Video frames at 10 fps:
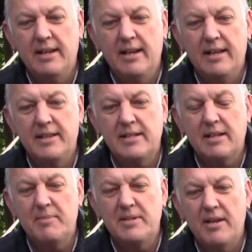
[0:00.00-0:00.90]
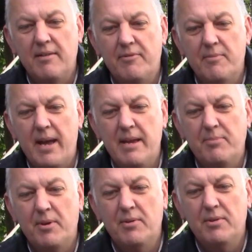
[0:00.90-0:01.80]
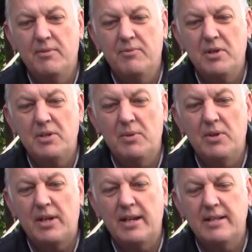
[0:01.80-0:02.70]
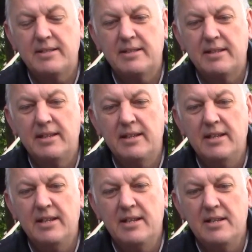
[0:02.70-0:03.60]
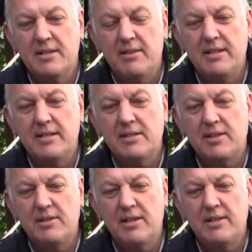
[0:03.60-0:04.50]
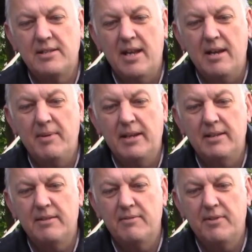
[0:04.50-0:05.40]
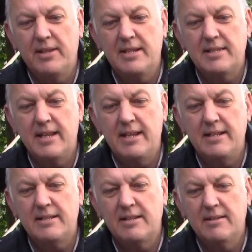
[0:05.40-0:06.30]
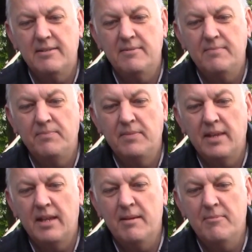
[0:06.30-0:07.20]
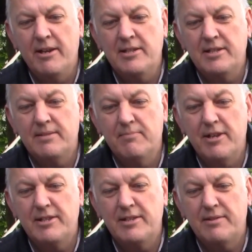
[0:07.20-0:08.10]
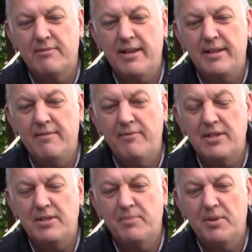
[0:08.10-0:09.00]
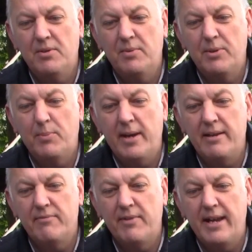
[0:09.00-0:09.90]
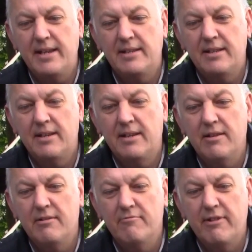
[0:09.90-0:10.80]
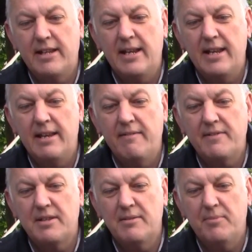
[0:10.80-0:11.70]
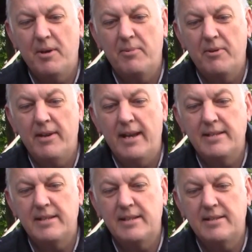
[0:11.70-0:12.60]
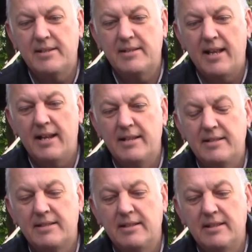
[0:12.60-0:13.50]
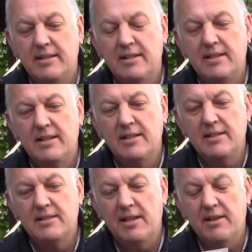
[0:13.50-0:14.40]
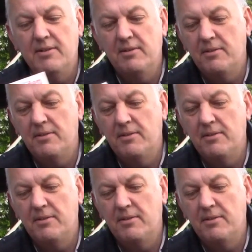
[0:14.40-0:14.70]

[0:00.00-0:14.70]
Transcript: and this can be sown from April through to August, so this is good timing for these seeds. A Mediterranean vegetable with white vein, red leaves, popular added to salads. So it